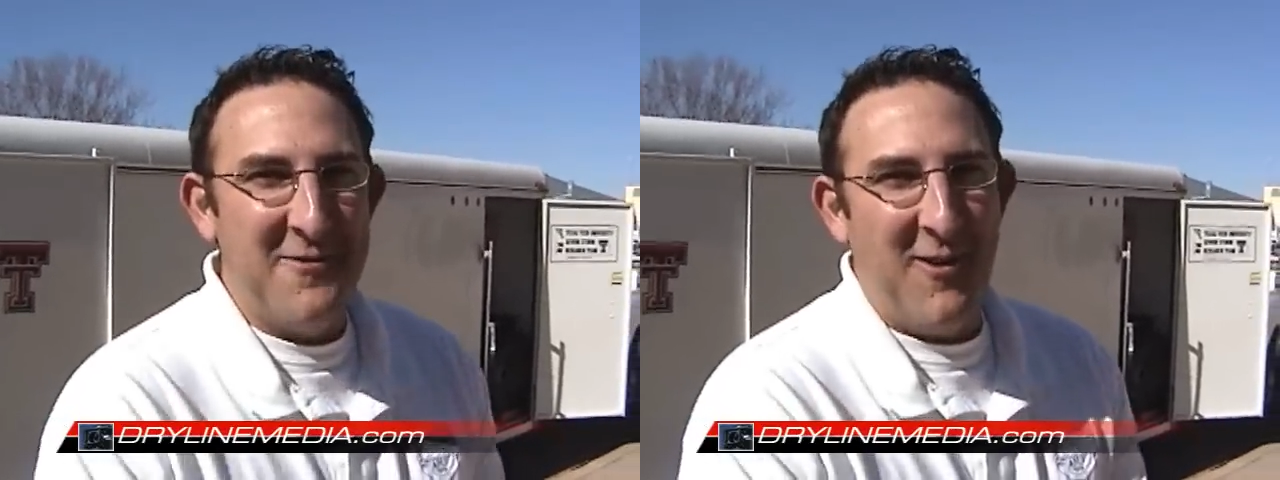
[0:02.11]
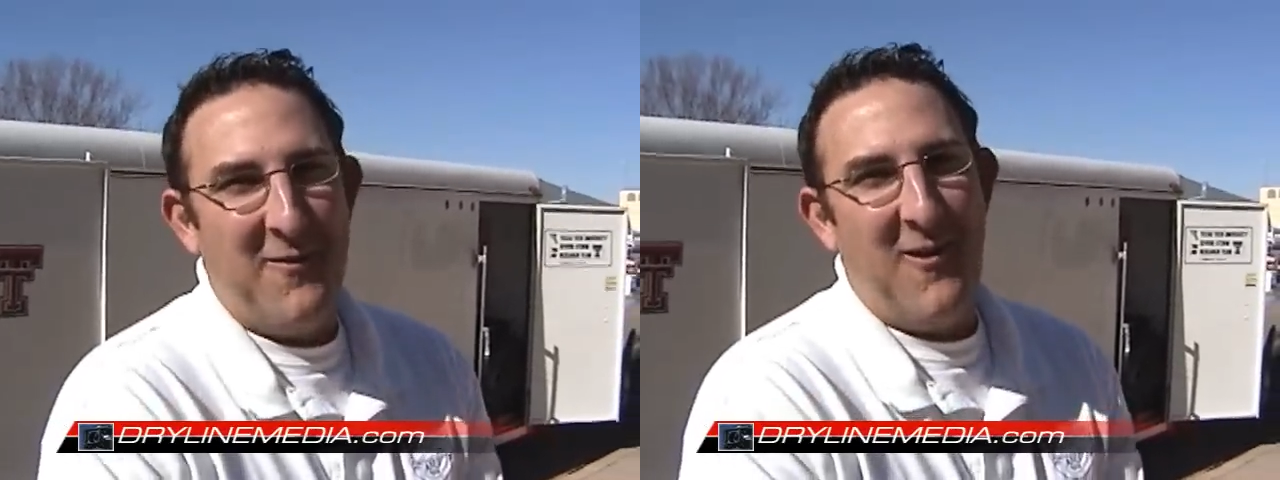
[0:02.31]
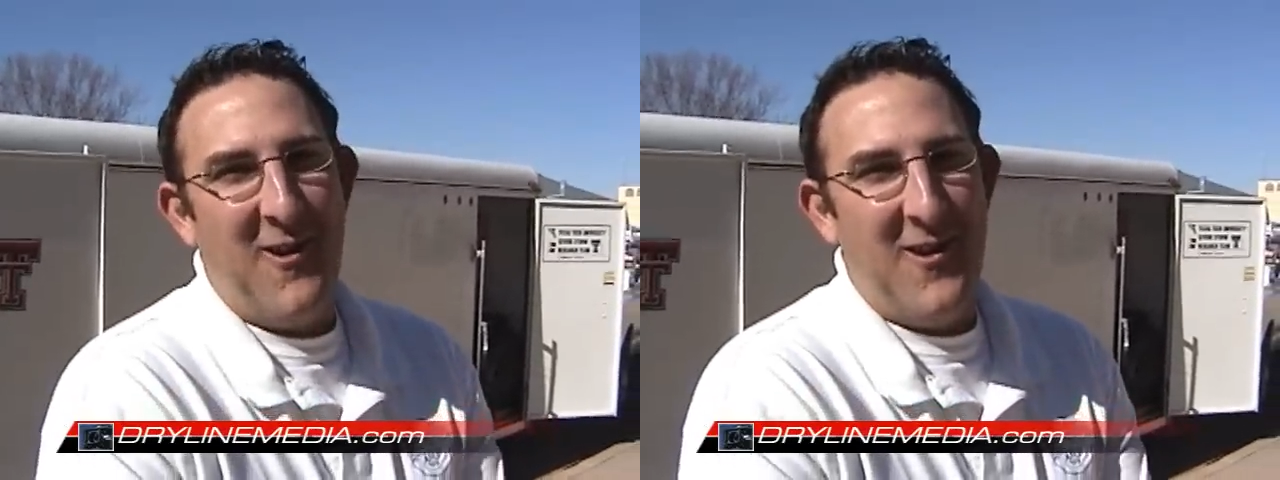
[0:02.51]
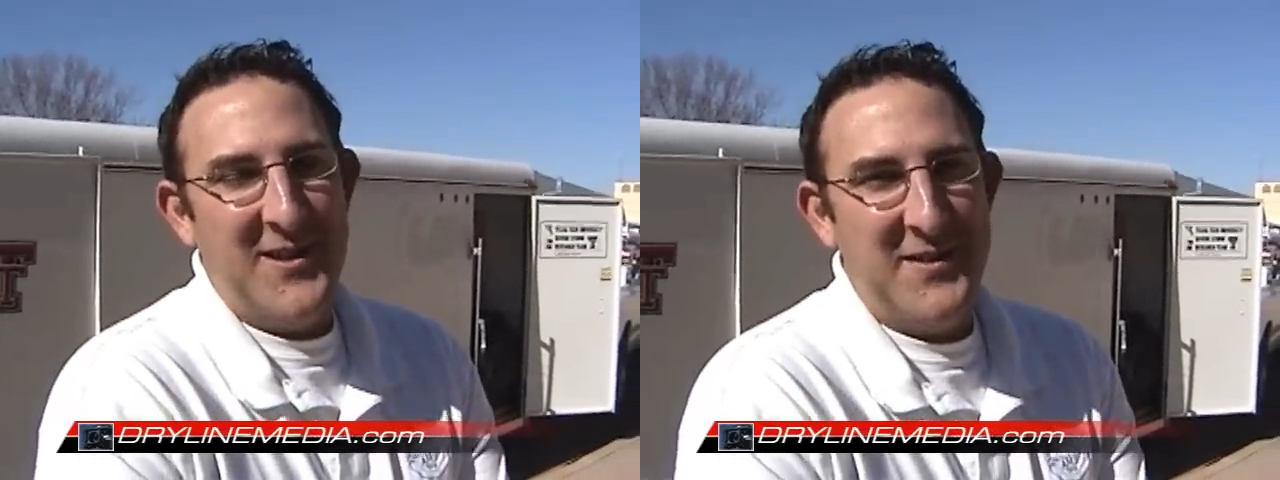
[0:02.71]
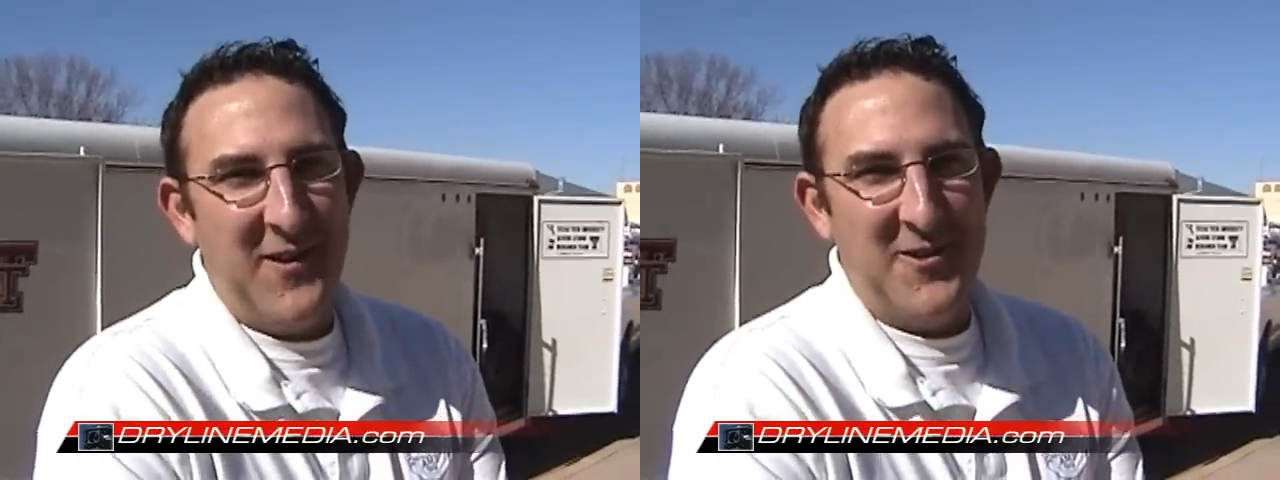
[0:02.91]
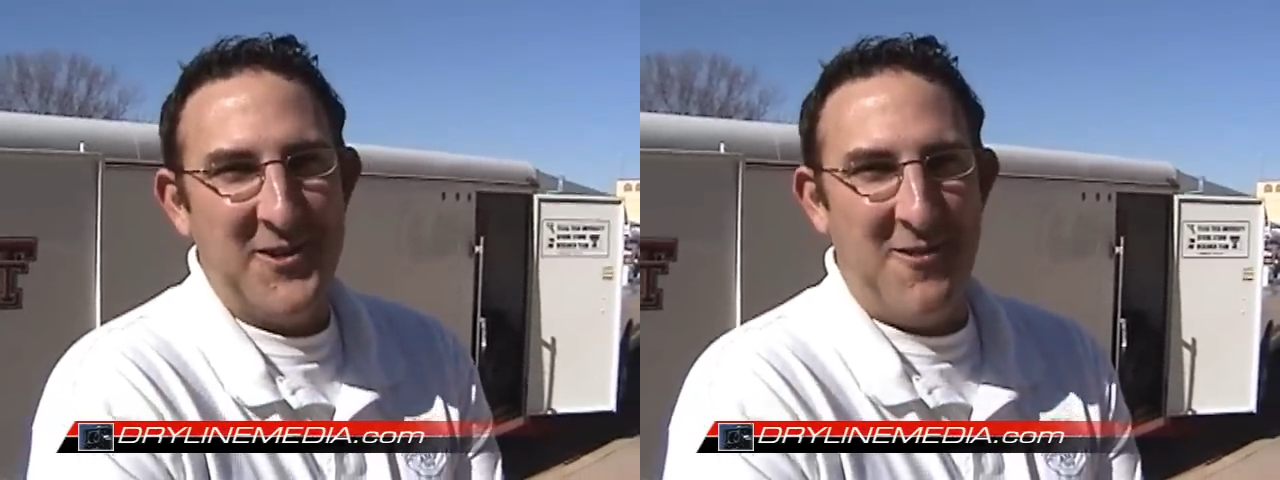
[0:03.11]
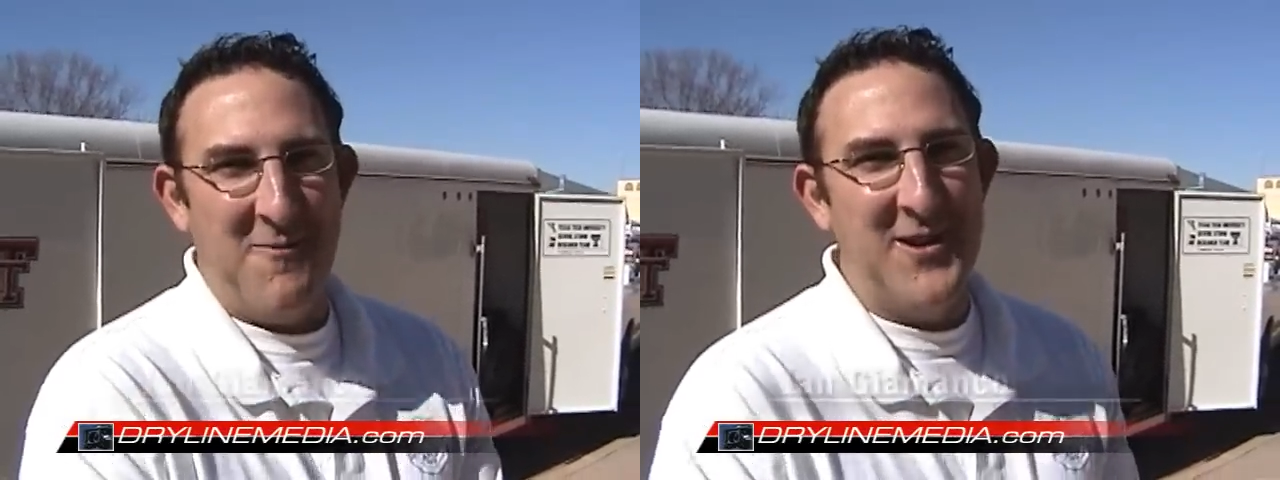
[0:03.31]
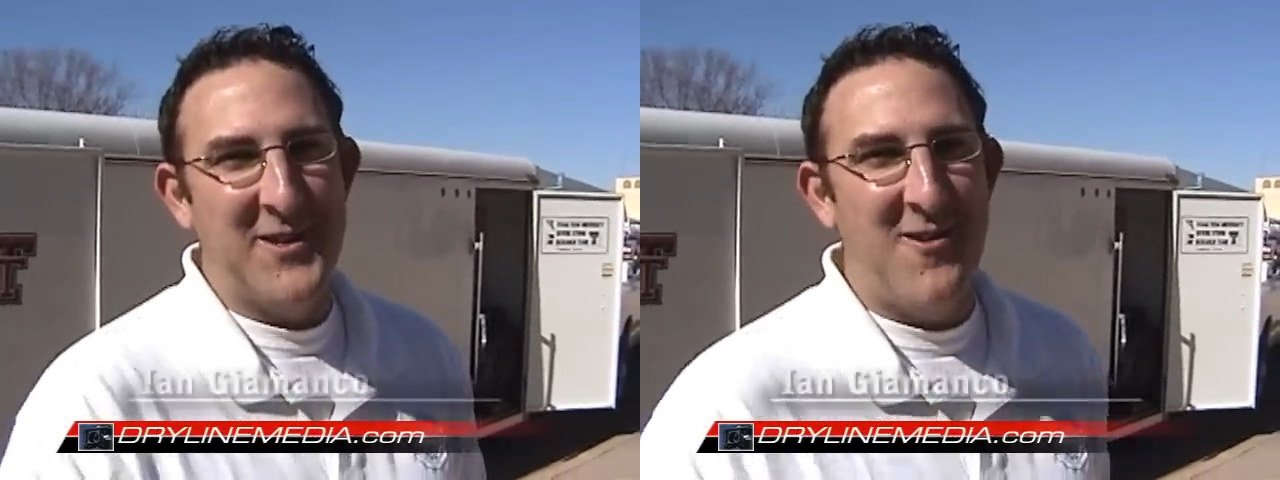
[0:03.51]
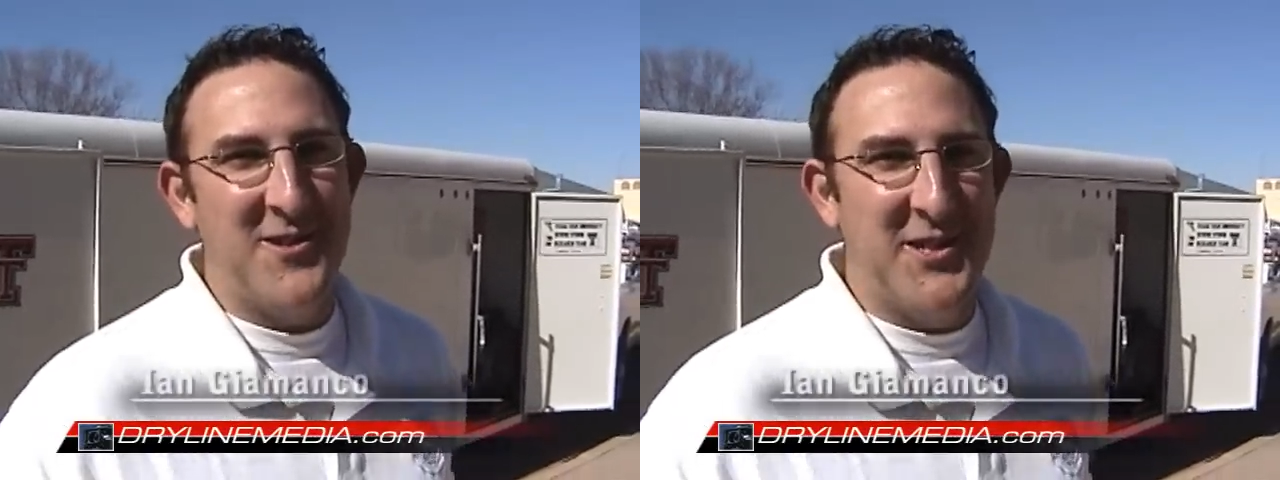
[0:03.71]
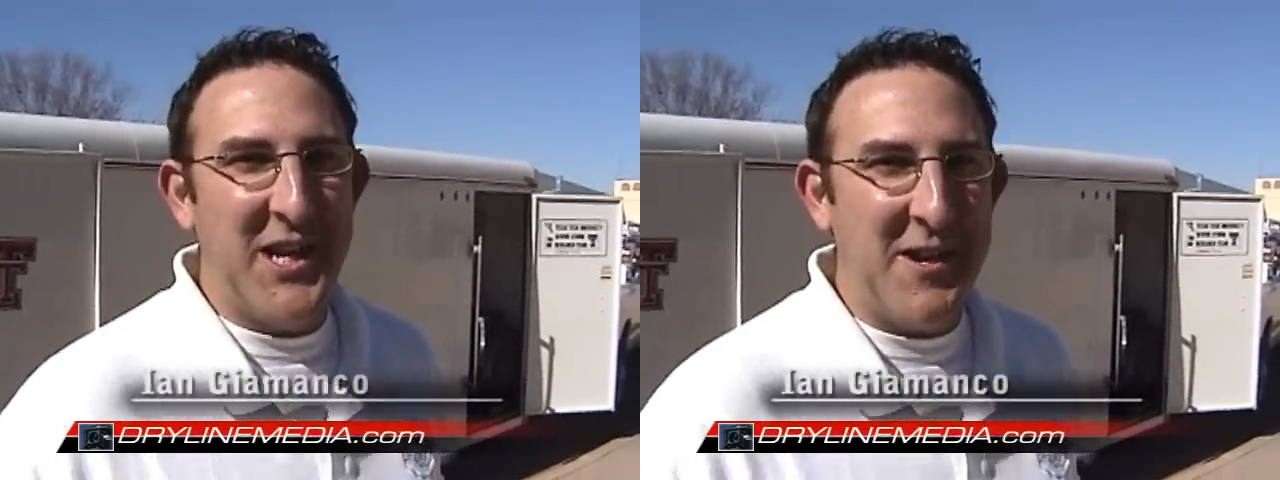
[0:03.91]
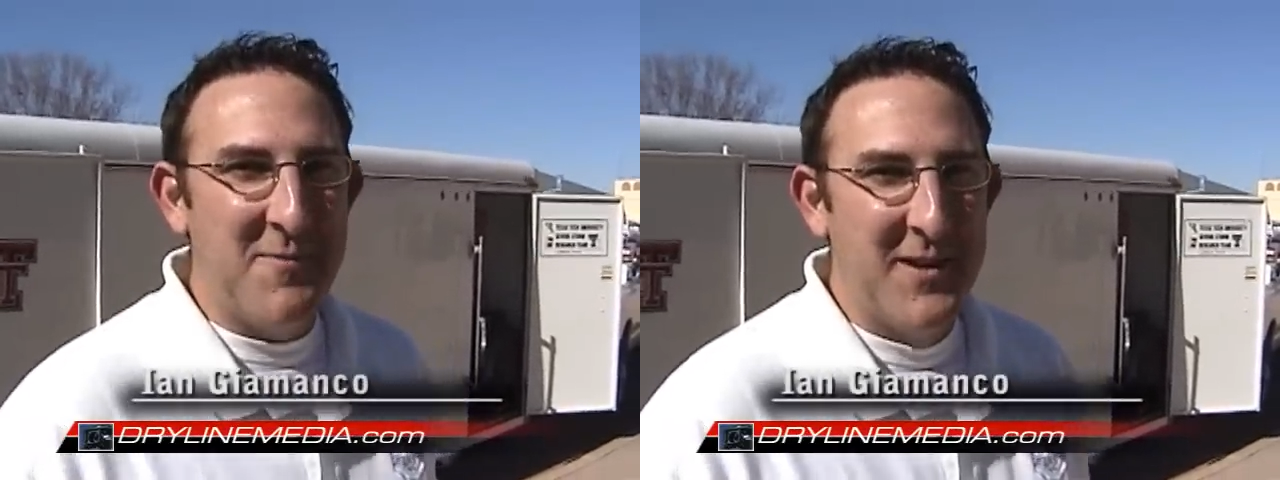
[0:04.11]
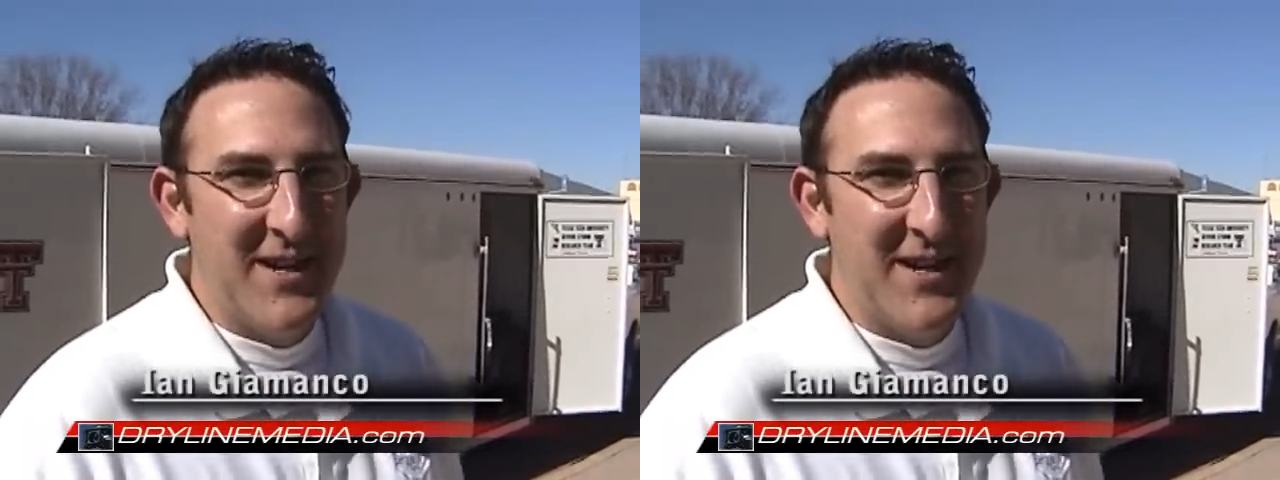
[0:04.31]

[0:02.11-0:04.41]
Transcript: I work for our severe storm research team.